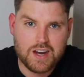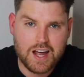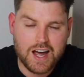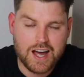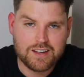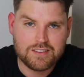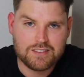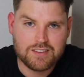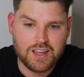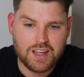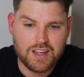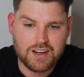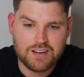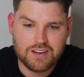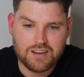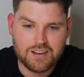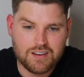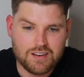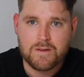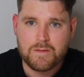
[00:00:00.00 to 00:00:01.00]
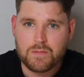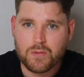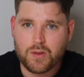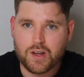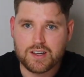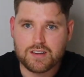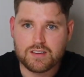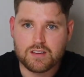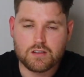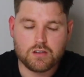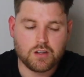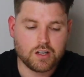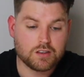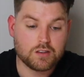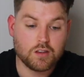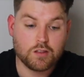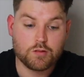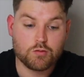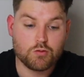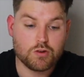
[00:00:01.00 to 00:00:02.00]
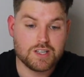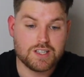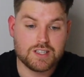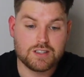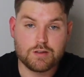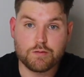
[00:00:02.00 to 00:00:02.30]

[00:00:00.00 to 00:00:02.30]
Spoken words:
act and like the 3